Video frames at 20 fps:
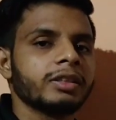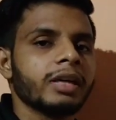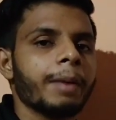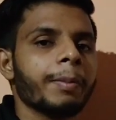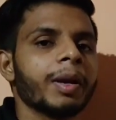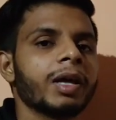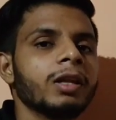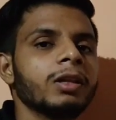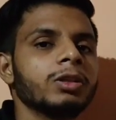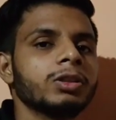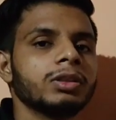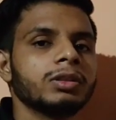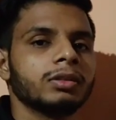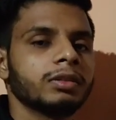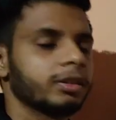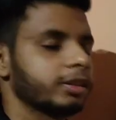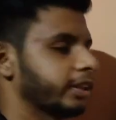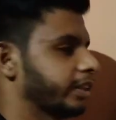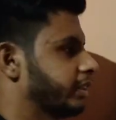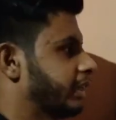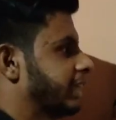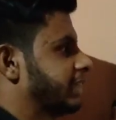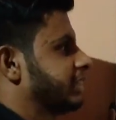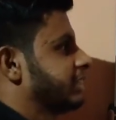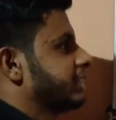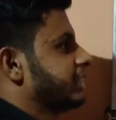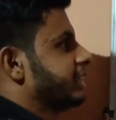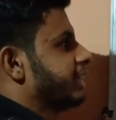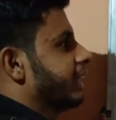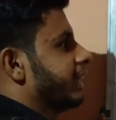chemical
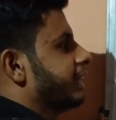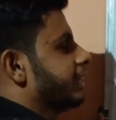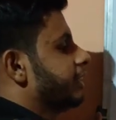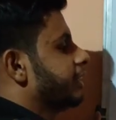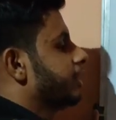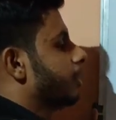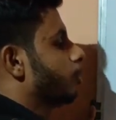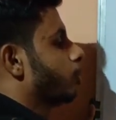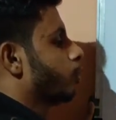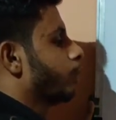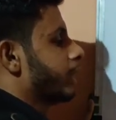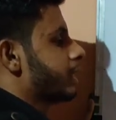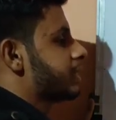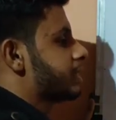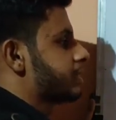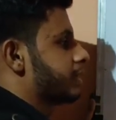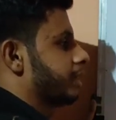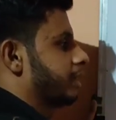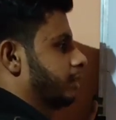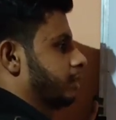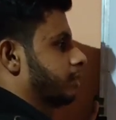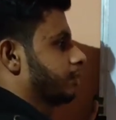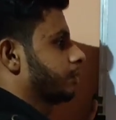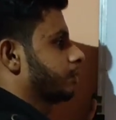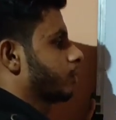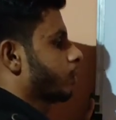STEL, TWA and C.